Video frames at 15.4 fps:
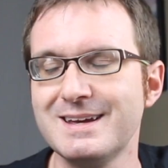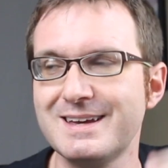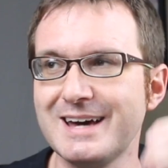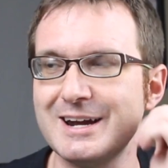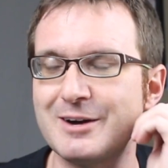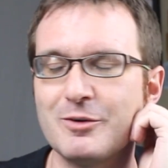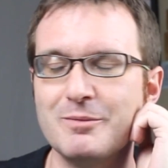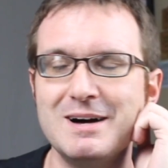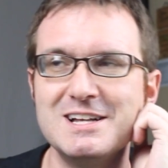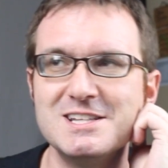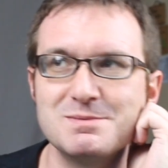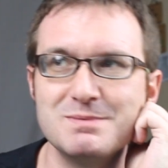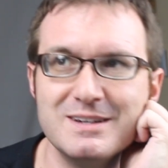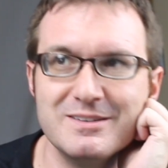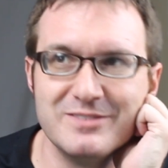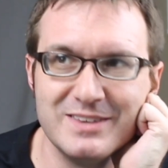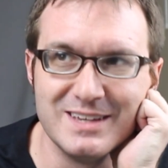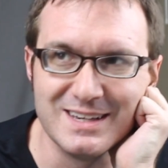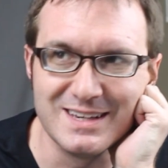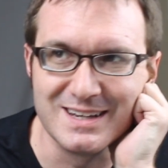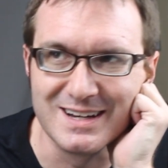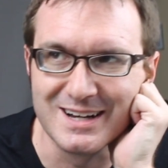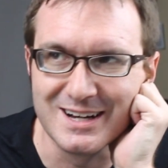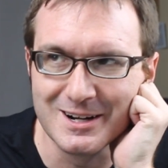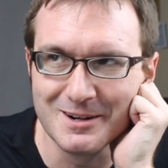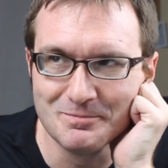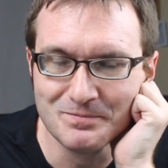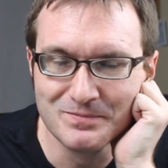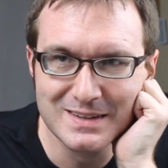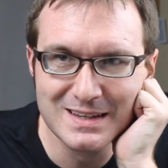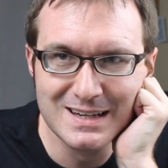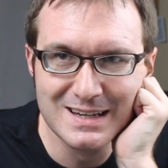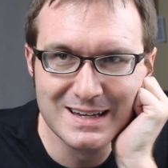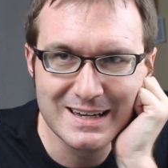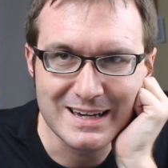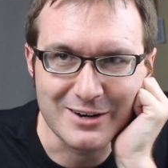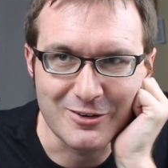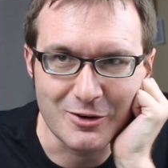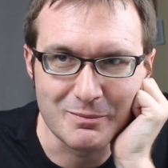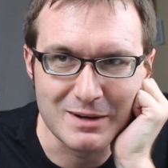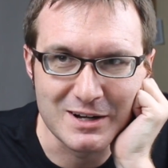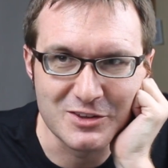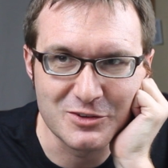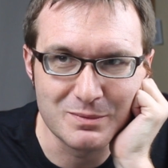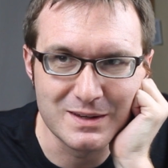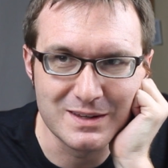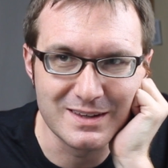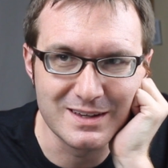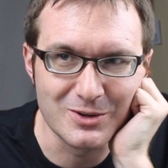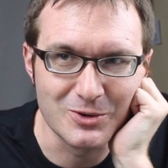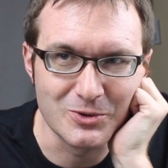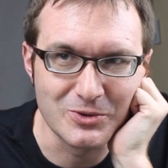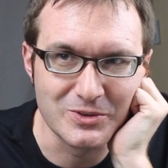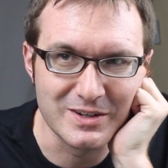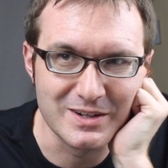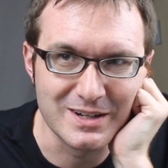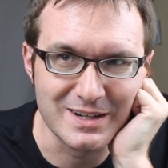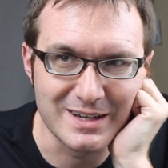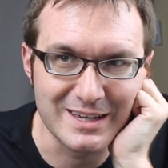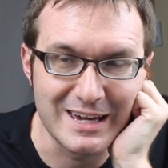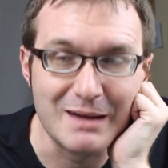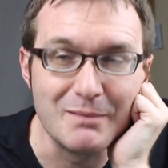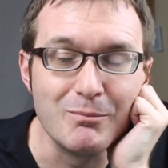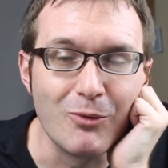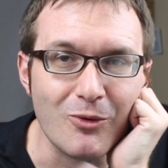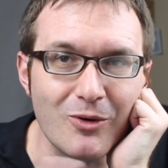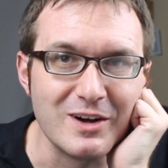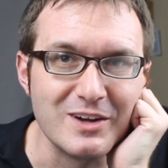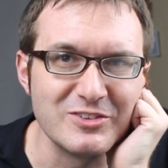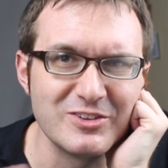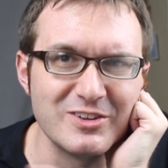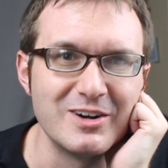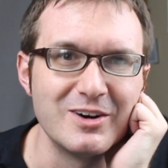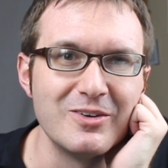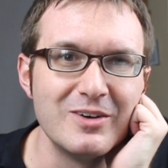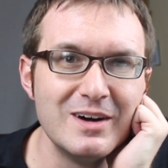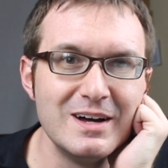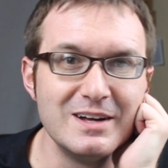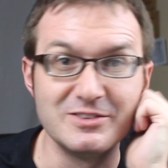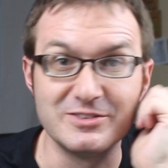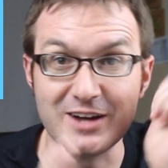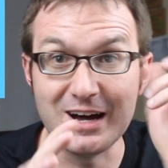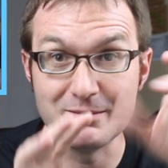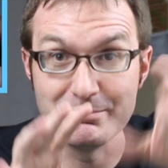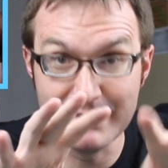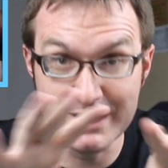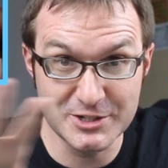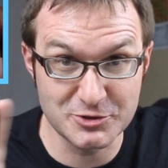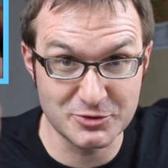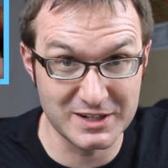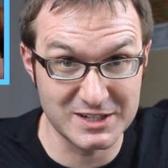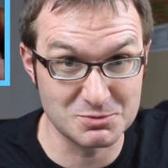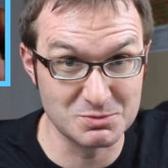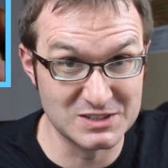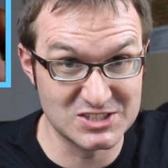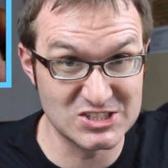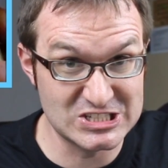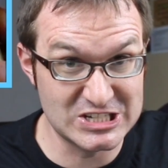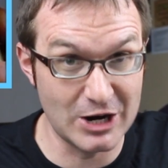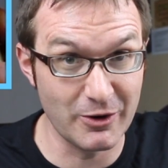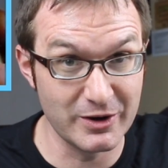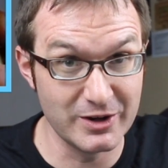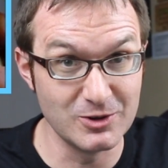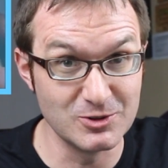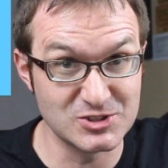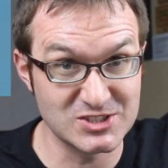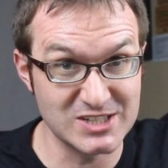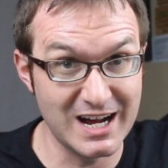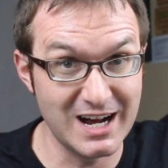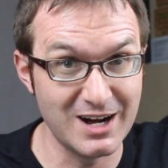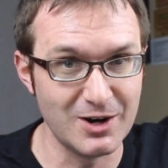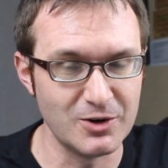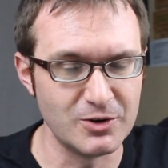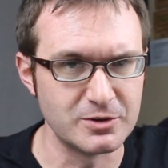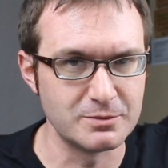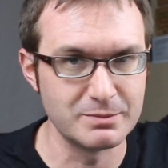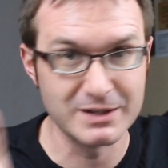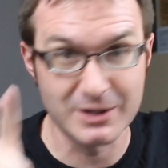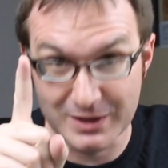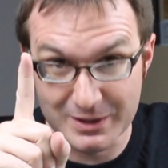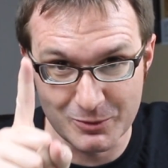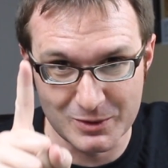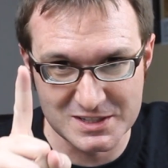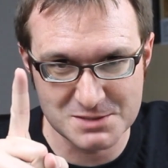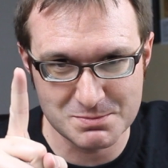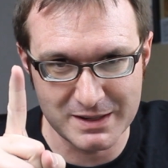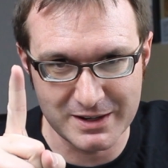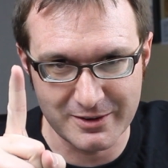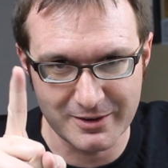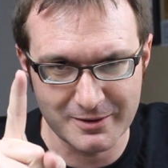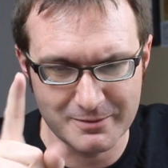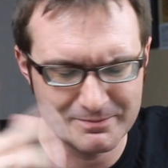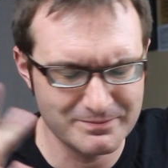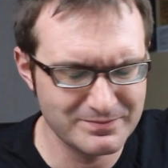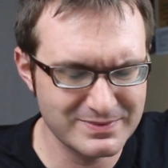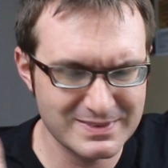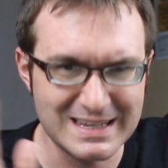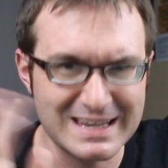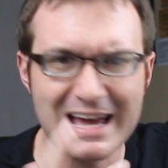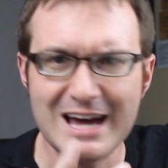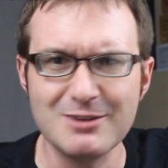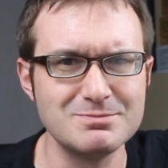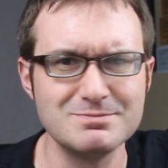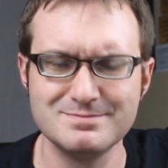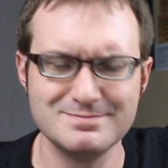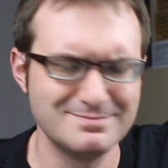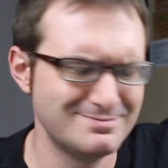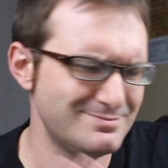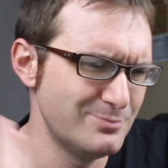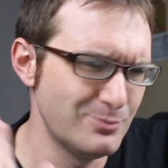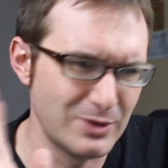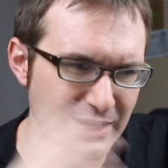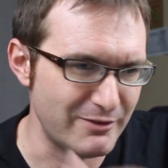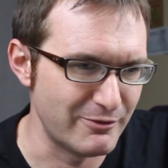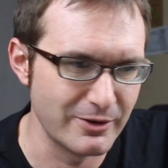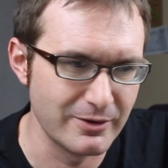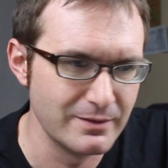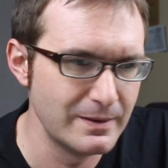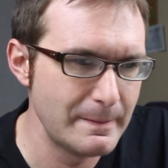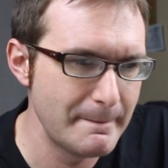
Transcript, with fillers: Kind of reminds me of the uh, kind of reminds me of the old uh, Game Boys, you know, dot matrix with stereo sound, but only one speaker. Like, whatever.